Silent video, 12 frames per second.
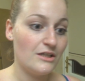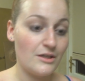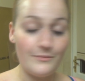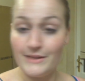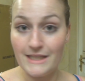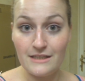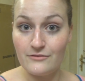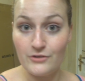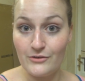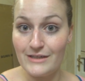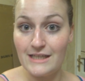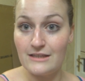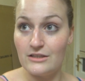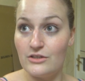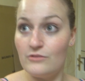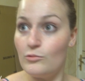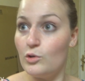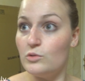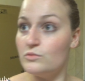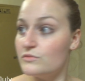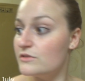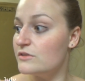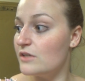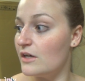completely ruining the new
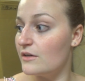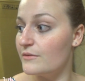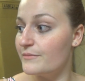walls. So